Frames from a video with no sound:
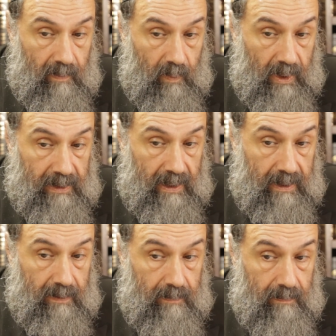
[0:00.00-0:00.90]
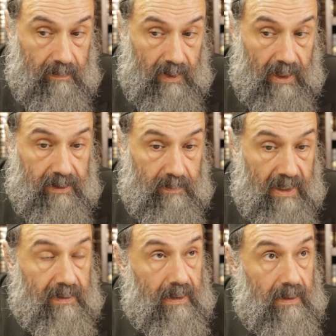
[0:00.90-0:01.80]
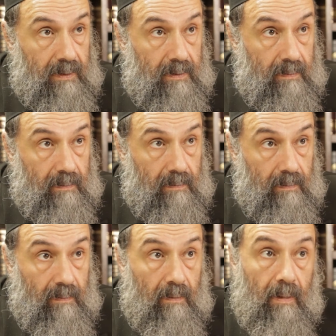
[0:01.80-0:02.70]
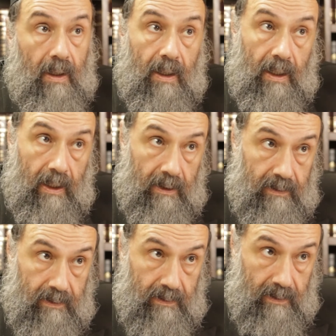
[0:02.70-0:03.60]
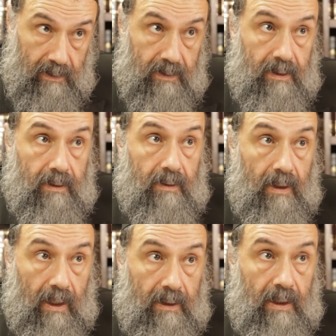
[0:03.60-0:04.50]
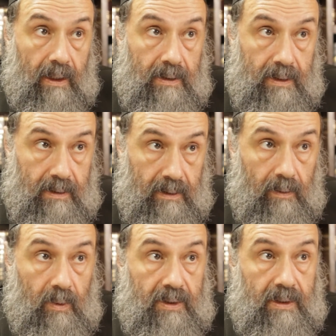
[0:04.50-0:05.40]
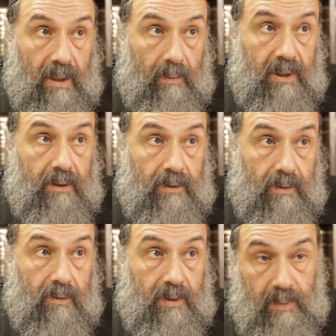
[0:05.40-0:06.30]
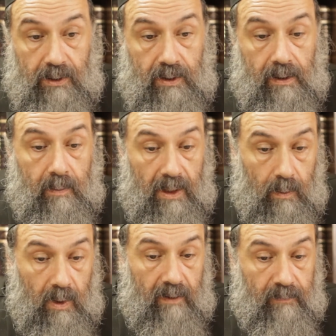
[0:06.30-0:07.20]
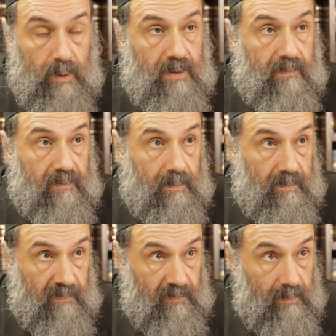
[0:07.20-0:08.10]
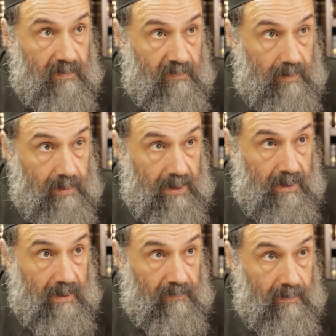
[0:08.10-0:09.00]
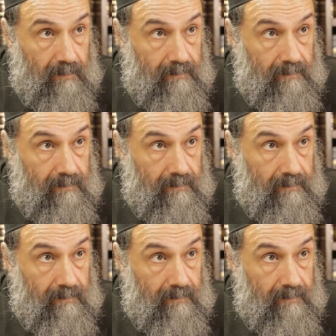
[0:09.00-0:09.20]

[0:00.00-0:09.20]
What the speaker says: When I got married, it continued on. I still was coming to, especially my wife was from Kiev,